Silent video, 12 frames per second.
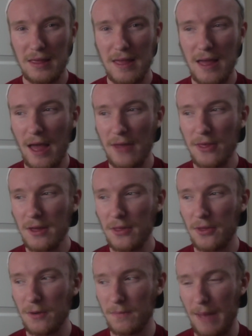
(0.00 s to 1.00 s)
I
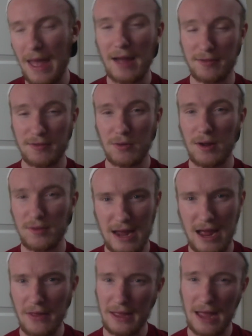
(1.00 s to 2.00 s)
think their backstories
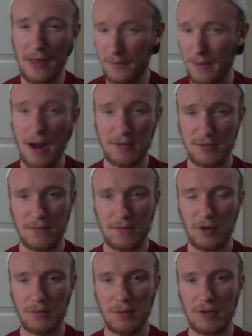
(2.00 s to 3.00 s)
and how they got their powers in the
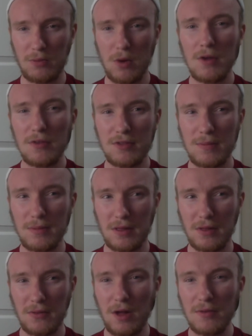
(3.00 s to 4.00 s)
first place
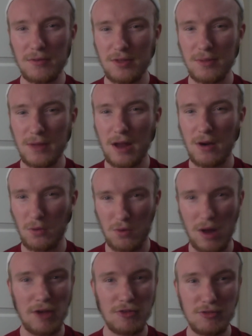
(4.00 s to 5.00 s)
seem kind of
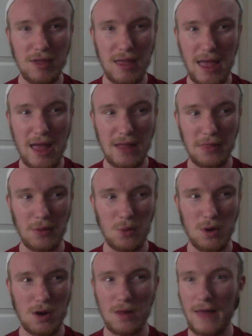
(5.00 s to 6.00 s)
rushed, and they
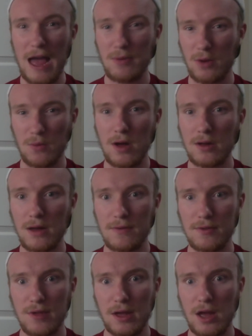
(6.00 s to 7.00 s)
weren't elaborated well enough.
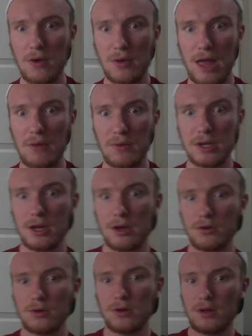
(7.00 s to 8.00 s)
It's like, okay, we
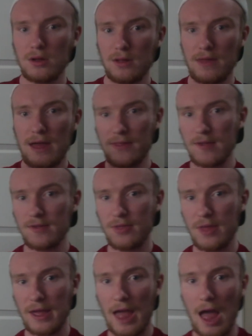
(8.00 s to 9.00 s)
know that this
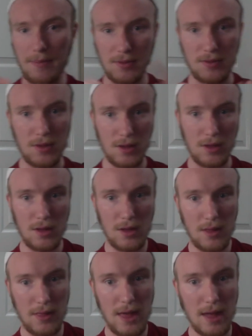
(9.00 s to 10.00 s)
thing happened to
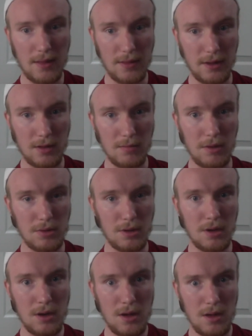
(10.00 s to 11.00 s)
that little
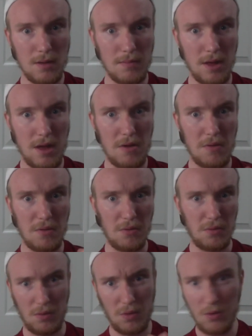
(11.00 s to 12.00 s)
mutant, but
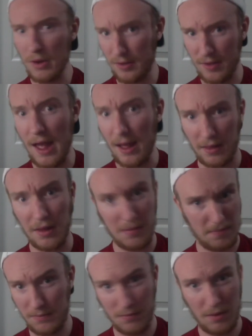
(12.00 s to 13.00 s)
who exactly,
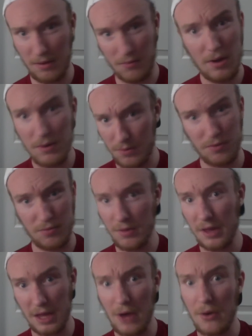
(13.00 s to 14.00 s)
what was
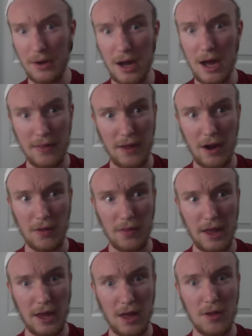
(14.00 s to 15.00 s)
really going on there? And
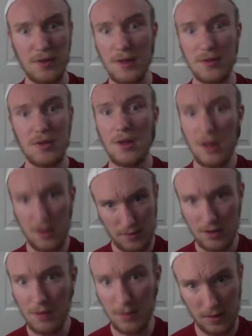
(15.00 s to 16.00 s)
like, since
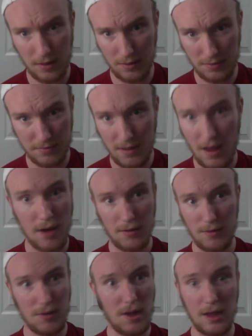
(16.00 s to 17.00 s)
some of these
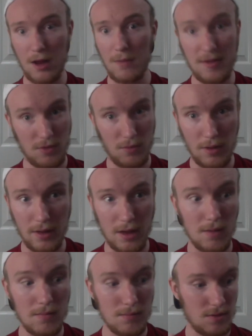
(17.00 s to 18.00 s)
characters, like, you know, Maisie
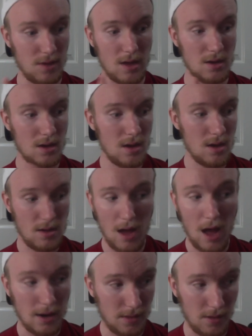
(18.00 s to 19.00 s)
Williams and
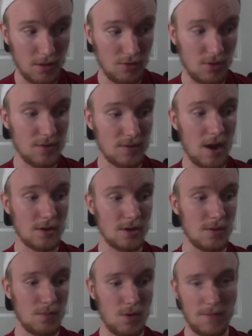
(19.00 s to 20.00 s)
Anya Taylor-Joy's
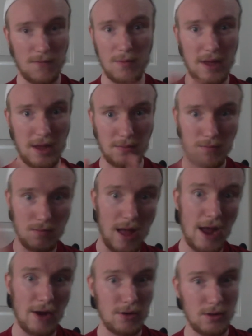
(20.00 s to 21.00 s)
character were from like
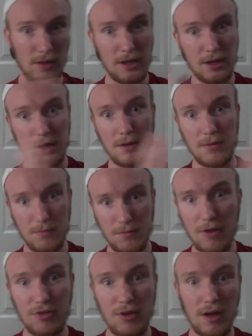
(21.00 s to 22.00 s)
Ireland and
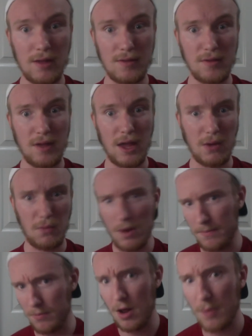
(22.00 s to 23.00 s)
Russia, it's like,
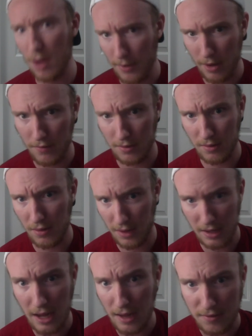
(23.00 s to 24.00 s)
what brought them all the way over to the
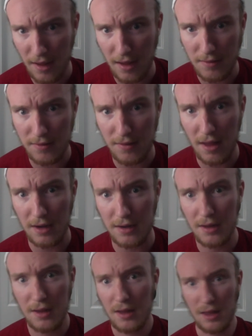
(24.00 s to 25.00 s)
United States?
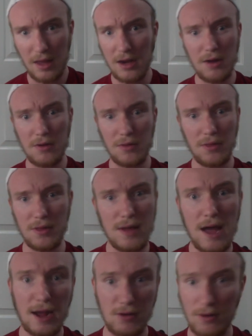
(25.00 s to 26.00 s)
And, you know, the
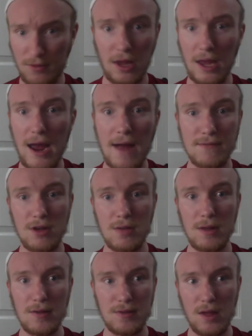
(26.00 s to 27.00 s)
doctor's looking after
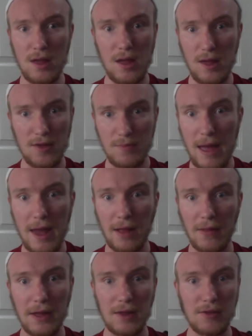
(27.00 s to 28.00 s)
them is a
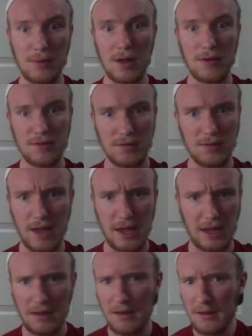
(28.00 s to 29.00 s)
Hispanic lady as well. So it's
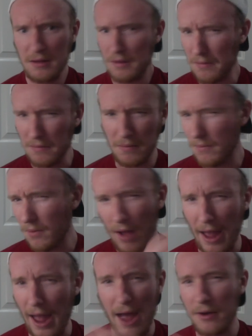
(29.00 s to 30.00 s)
like,
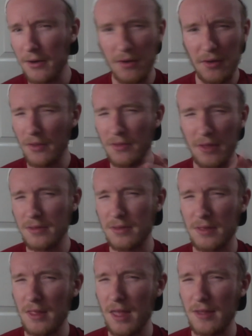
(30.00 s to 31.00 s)
how
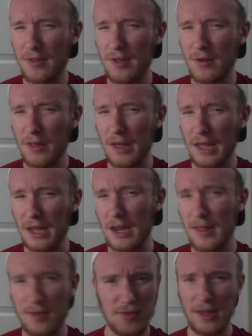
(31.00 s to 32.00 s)
is there like,
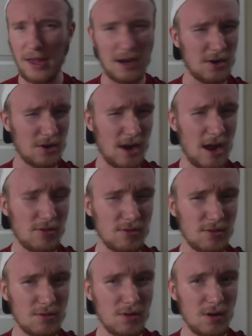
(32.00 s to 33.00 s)
is this like an international
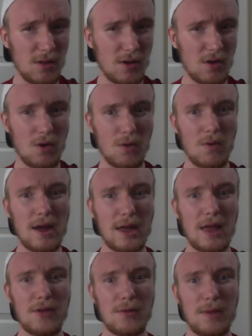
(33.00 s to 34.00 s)
school, or why
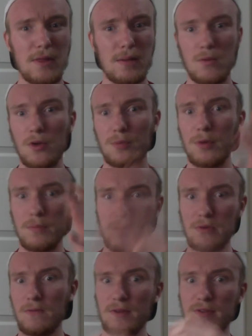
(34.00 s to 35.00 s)
can't there be like multiple
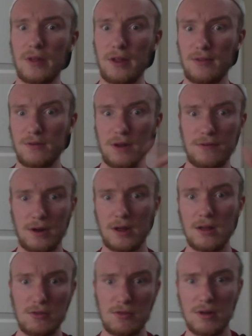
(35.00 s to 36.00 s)
mutant facilities for different
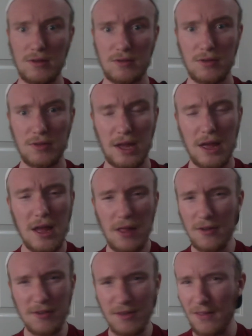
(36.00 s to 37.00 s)
countries? Or it's like,
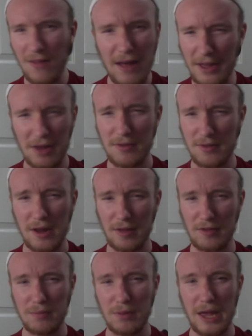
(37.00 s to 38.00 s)
there's just a lot that goes
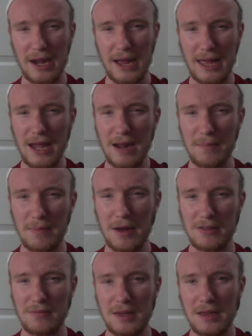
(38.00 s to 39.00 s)
unexplained. That kind of
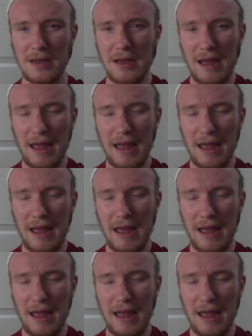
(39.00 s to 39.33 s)
bugged me.